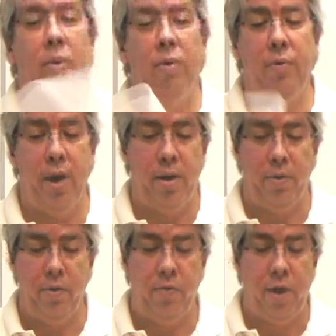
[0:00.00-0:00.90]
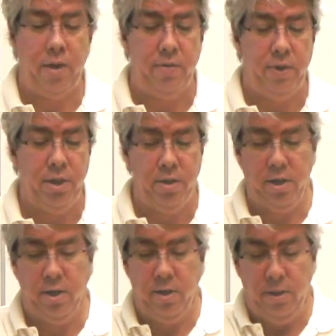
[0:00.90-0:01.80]
what we've got is an effective seal
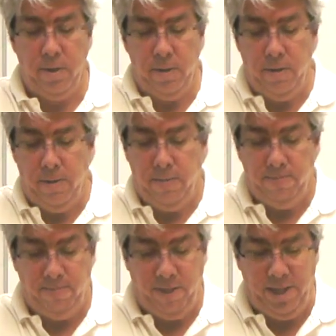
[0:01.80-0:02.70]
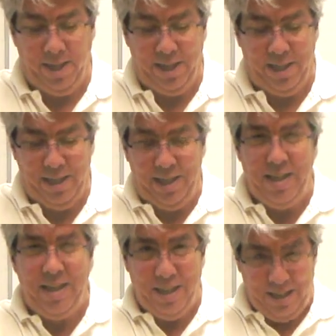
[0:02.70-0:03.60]
there. Yeah.
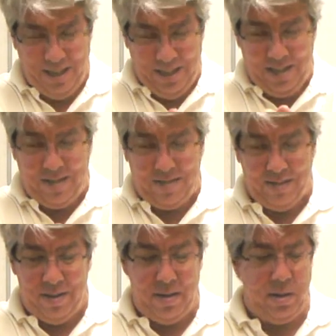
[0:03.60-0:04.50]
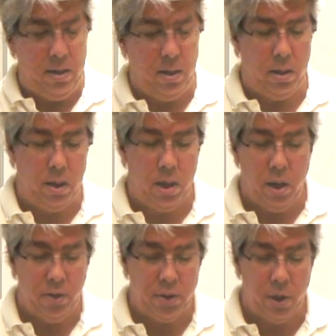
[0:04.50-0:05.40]
It's strong.
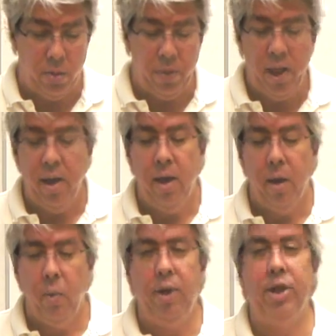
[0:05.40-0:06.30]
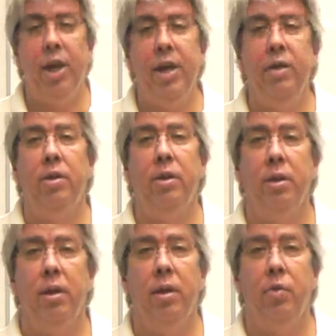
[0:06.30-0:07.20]
So we
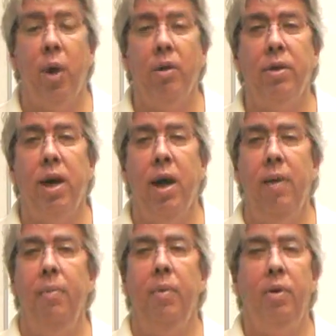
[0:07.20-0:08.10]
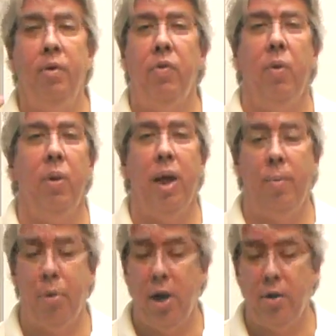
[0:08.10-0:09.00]
changed the dwell time, used a whole
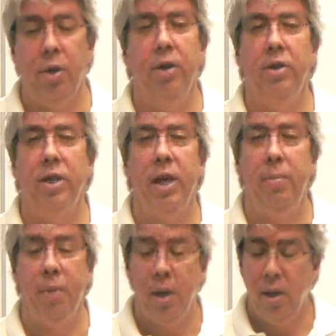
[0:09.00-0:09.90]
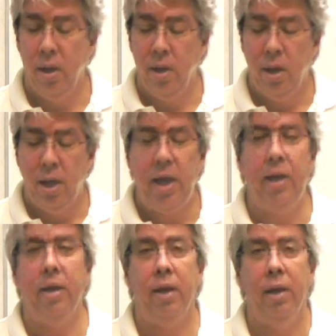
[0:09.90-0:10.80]
lot of pressure and the same
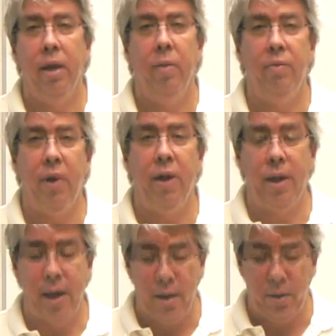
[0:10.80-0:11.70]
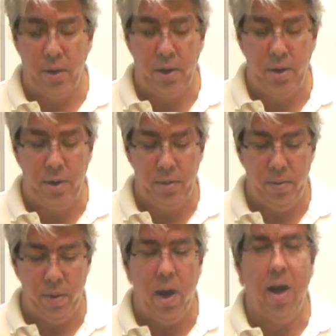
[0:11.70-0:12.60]
heat, and we finally got a good
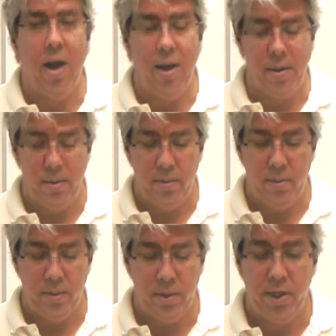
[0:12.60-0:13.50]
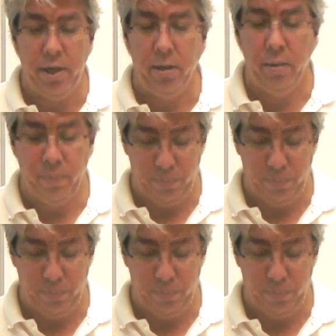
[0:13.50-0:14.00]
uh, seal.